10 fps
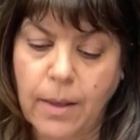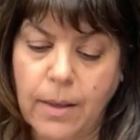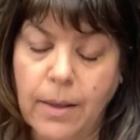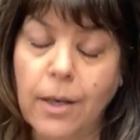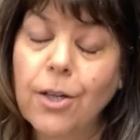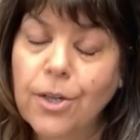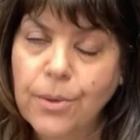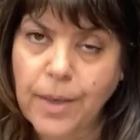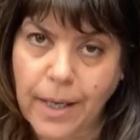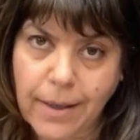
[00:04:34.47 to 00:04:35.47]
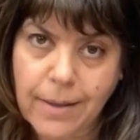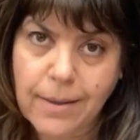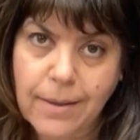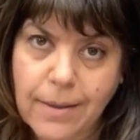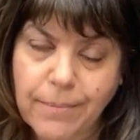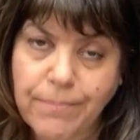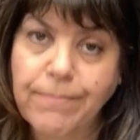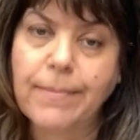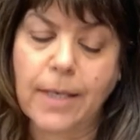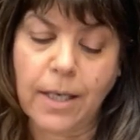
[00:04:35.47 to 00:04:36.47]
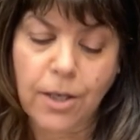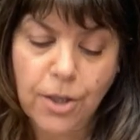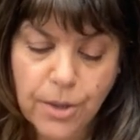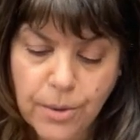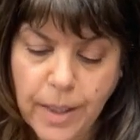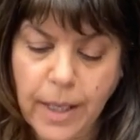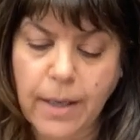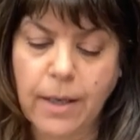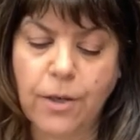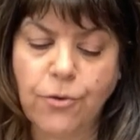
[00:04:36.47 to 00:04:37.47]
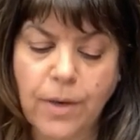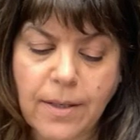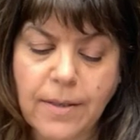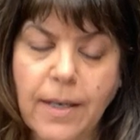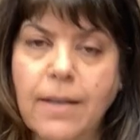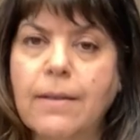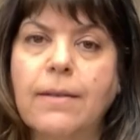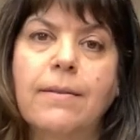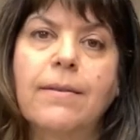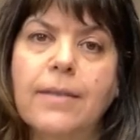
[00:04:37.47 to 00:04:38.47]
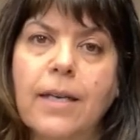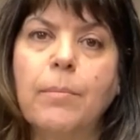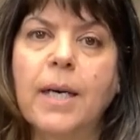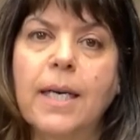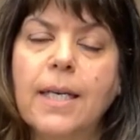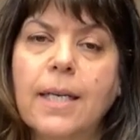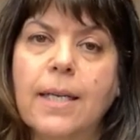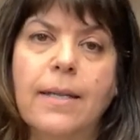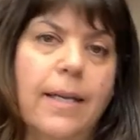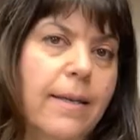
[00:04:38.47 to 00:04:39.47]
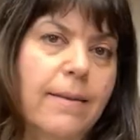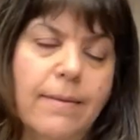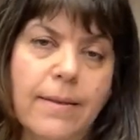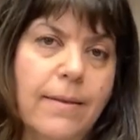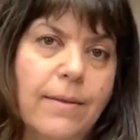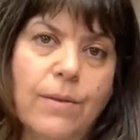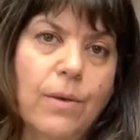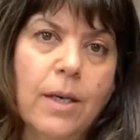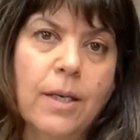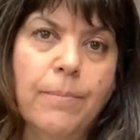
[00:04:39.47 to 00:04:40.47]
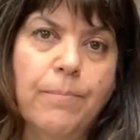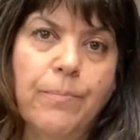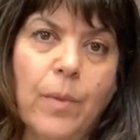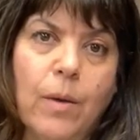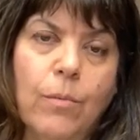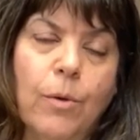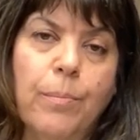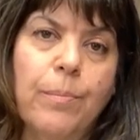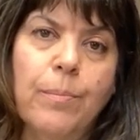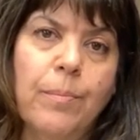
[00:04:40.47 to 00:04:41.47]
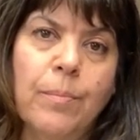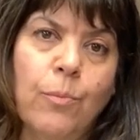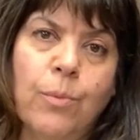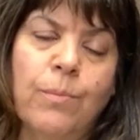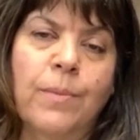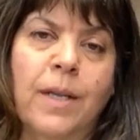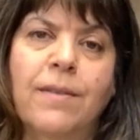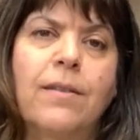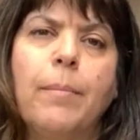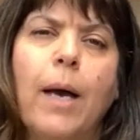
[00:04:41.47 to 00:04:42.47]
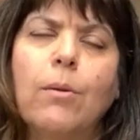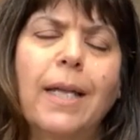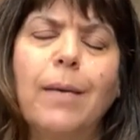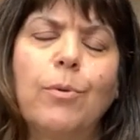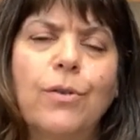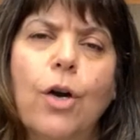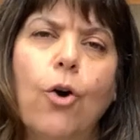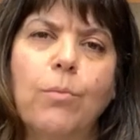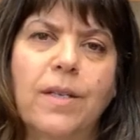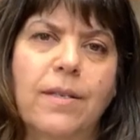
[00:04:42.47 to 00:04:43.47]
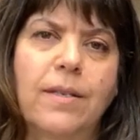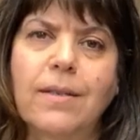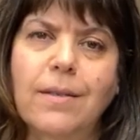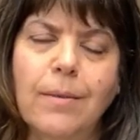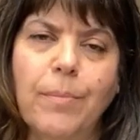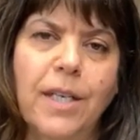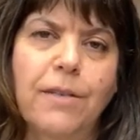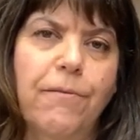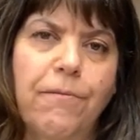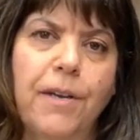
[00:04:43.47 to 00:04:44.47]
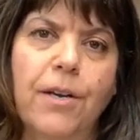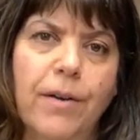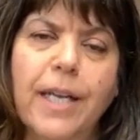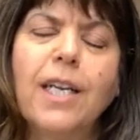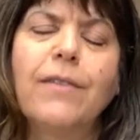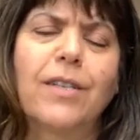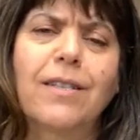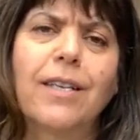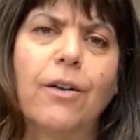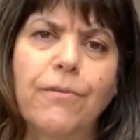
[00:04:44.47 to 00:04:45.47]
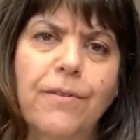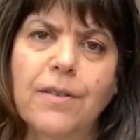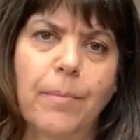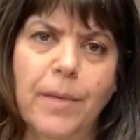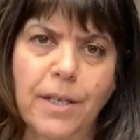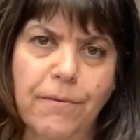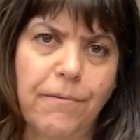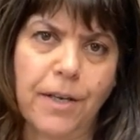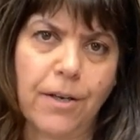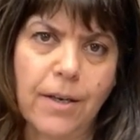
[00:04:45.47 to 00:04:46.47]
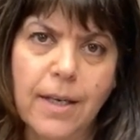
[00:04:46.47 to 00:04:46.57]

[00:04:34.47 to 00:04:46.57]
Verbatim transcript: including including addressing the stigma that exists um, where that somehow labels homelessness as something to fear, in and of itself, something to fear.